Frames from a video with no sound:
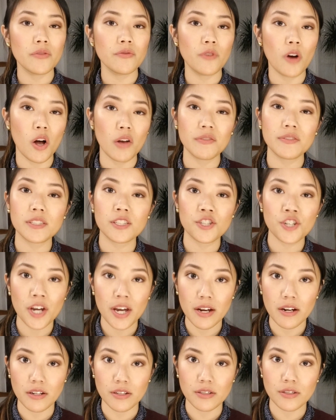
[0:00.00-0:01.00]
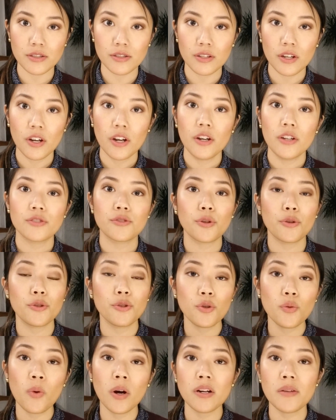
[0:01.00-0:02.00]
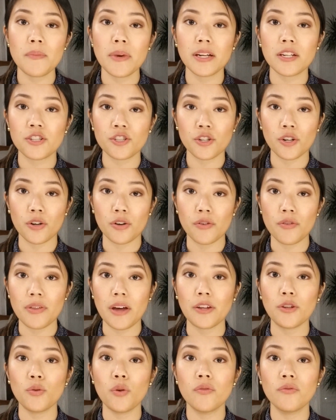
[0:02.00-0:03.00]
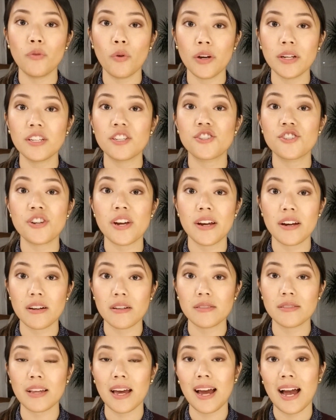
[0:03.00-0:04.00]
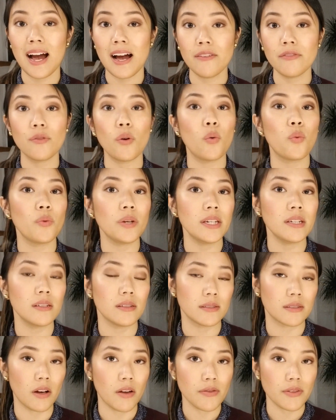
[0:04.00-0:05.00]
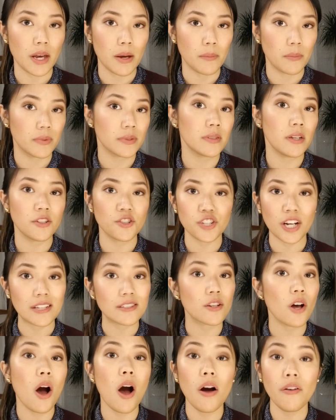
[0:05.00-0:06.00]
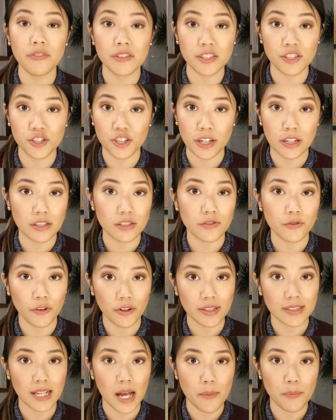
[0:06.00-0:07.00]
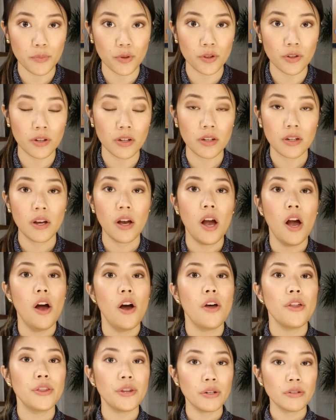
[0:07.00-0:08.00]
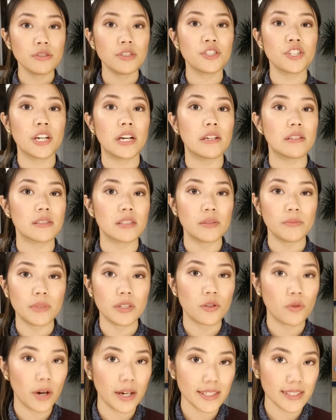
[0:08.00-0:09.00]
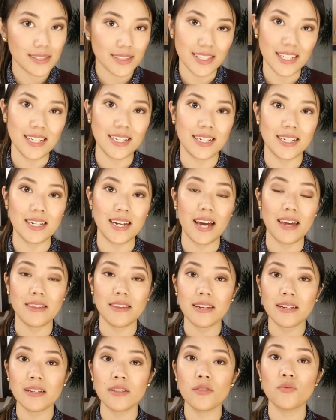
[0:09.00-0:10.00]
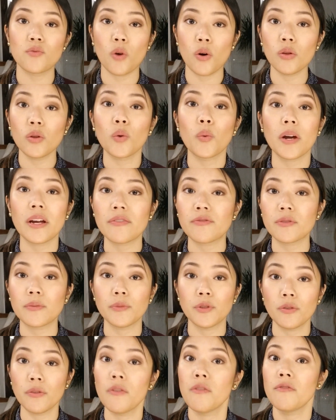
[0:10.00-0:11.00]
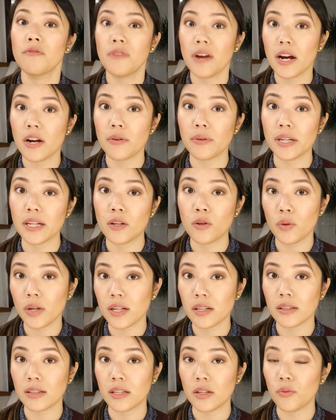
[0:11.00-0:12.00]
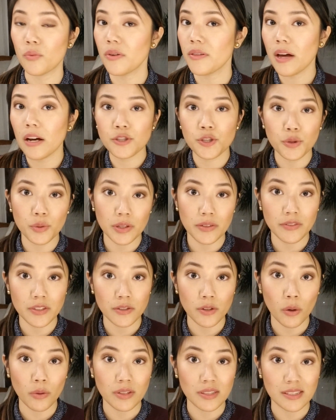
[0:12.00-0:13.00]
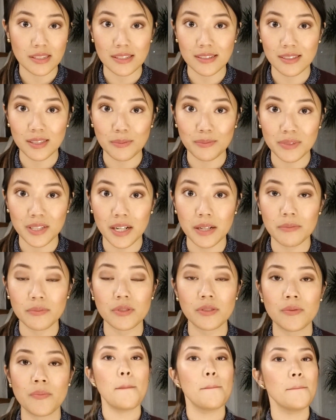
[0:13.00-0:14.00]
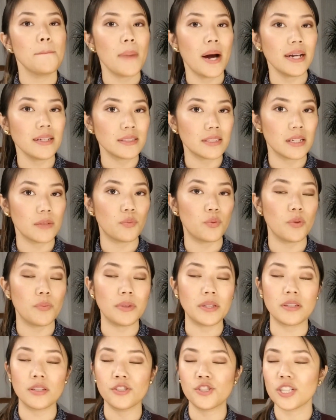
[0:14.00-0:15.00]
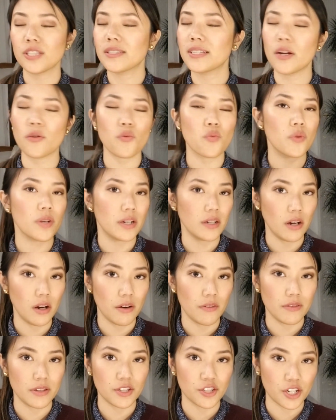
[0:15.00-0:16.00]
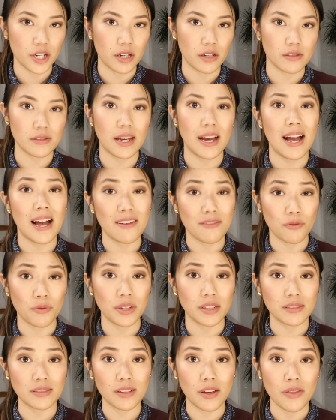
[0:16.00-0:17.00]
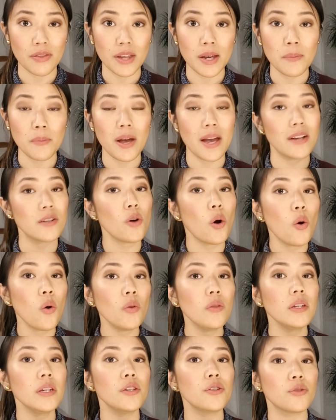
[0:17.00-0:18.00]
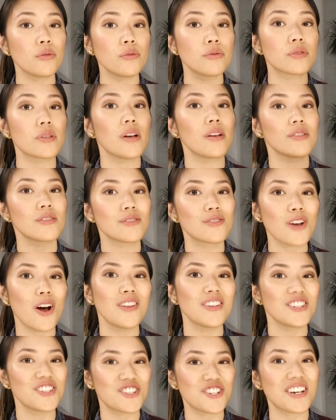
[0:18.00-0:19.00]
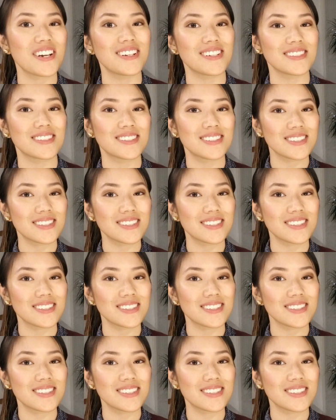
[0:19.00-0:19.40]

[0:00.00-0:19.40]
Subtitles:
involves chairs. So you want to make sure that you avoid chairs that have wheels on them, such as office chairs, for example. Those chairs can be quite sneaky and they can roll away from you very quickly without you even noticing sometimes. My tip would be to just get rid of the chairs that have wheels on them and only use solid chairs.